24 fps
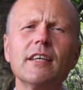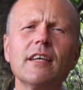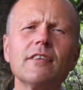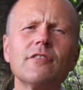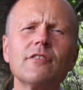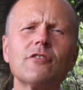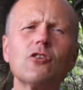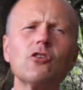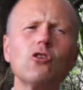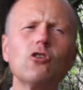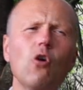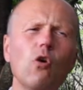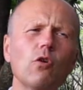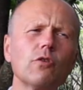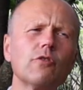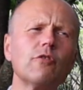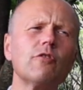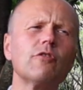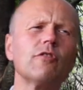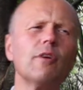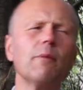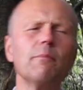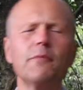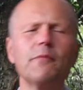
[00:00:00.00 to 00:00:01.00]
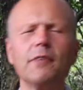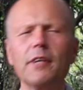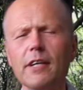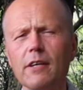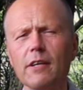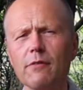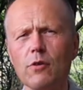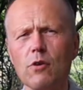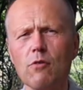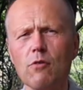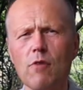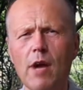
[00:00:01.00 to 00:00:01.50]
has got something
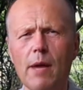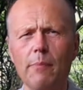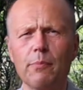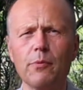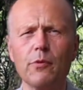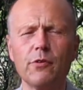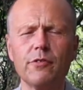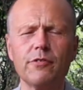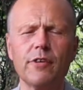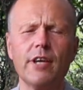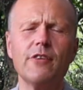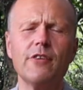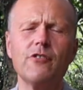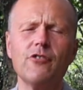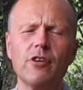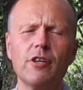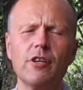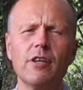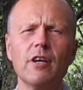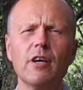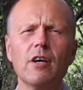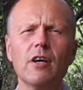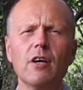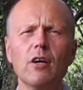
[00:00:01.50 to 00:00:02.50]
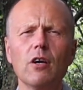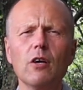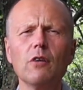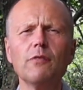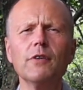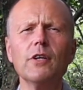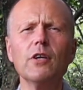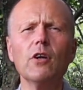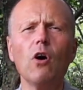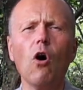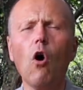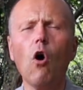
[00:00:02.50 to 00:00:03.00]
of a reputation of
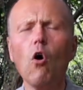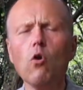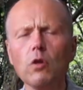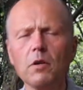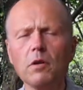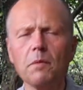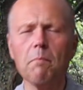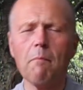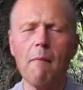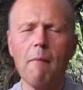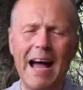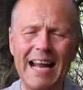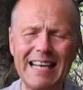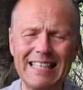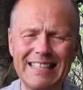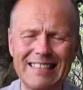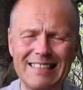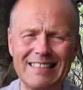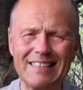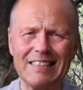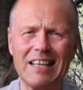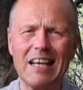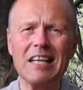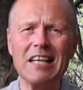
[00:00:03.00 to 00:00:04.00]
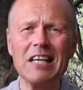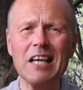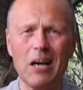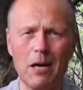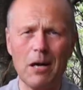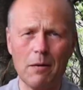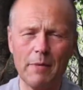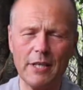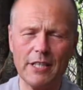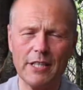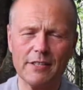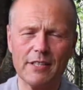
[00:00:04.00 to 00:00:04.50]
an old man's
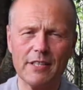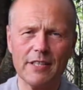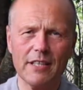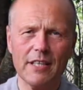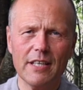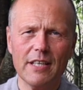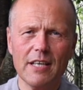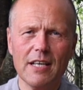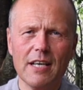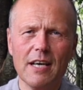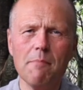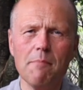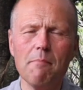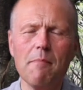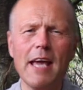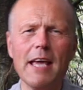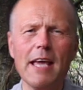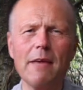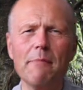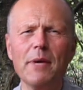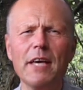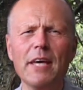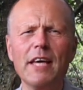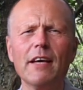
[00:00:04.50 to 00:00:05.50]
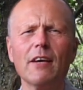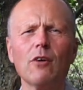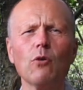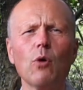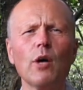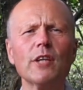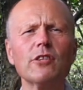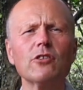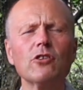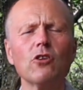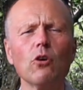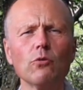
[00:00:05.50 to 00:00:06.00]
garment, maybe
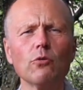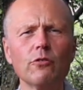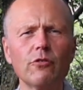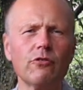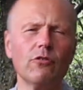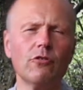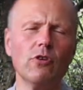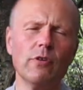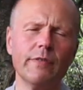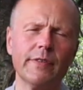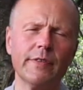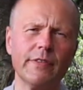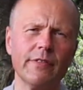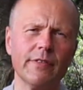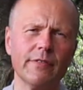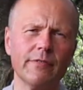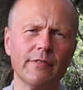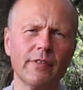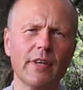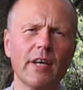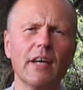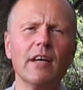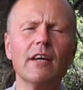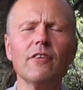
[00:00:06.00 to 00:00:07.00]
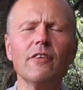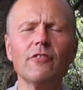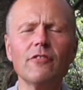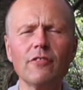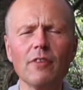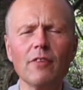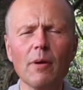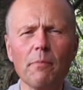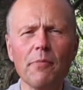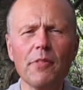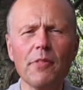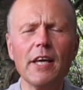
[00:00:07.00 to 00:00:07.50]
quite conservative,
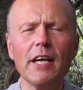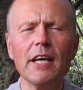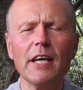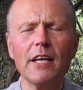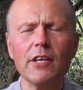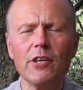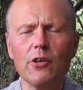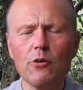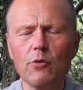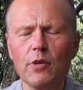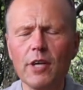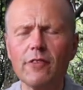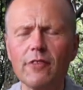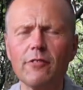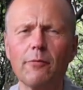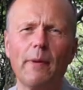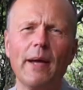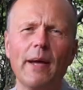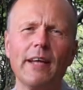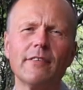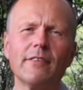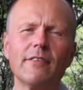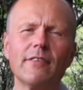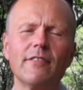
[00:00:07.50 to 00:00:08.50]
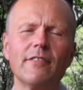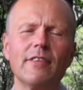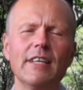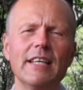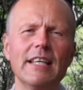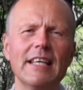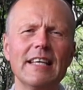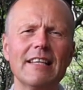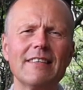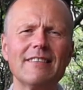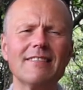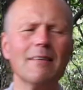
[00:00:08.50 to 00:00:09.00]
something you'd expect to
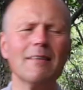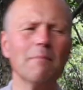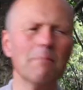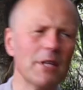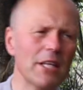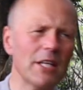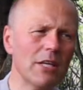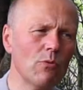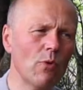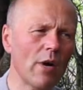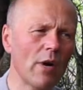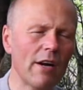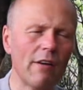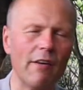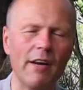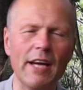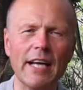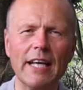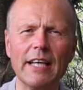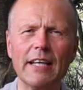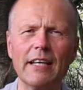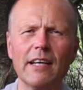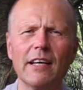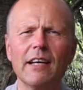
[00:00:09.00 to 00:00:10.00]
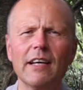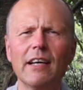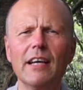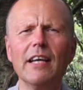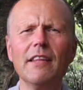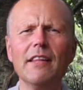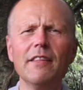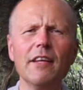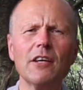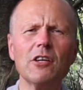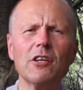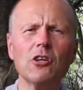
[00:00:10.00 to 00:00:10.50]
see somebody wearing
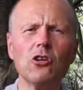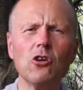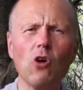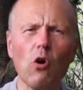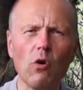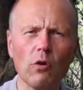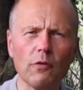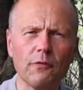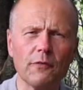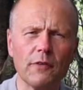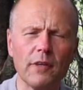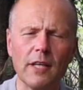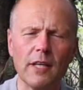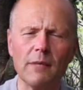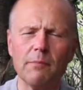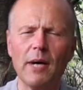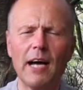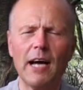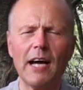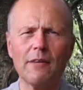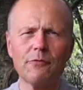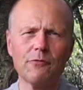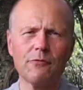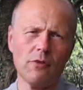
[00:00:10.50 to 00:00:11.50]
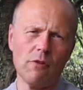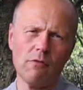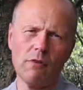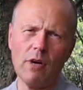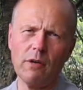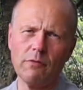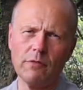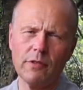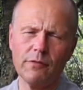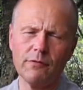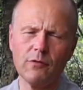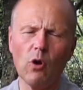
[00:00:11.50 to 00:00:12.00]
in the golf club after a
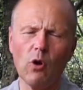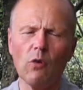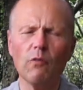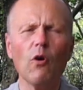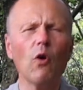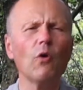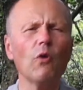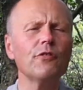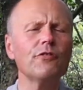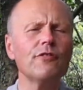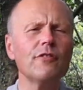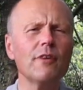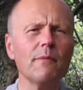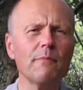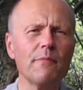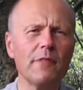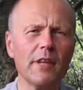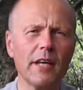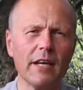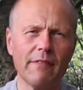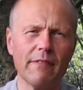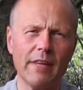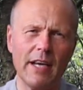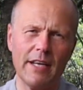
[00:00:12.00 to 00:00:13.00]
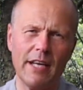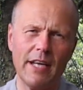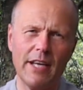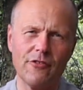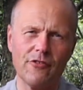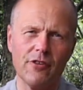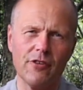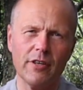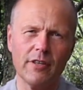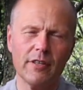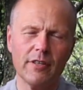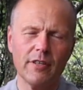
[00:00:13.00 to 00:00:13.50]
round of golf or something of that
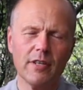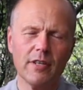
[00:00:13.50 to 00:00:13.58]
nature.